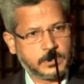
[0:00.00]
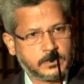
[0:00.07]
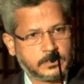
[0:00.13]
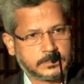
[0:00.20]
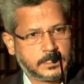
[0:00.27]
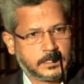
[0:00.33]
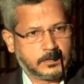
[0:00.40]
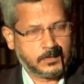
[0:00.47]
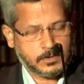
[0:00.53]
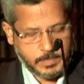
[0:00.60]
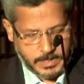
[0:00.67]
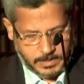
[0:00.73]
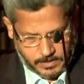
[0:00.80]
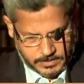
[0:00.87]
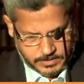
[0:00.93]
because there could
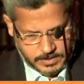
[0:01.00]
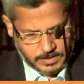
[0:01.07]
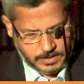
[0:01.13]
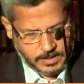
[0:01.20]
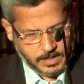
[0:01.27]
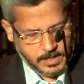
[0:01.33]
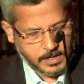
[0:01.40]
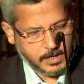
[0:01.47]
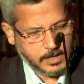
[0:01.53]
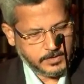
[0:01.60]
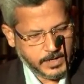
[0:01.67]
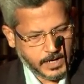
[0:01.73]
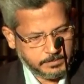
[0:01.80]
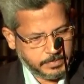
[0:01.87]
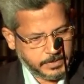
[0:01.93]
be an osteal
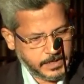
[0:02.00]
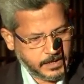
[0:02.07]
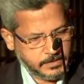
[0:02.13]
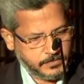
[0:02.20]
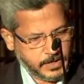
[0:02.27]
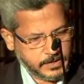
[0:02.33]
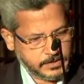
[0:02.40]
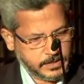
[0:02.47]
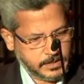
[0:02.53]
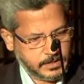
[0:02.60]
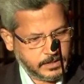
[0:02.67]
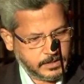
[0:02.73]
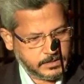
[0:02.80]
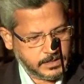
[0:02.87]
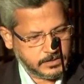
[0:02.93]
dampening effect,
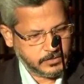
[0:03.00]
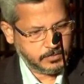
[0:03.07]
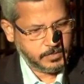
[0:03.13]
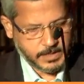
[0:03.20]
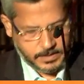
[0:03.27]
and that should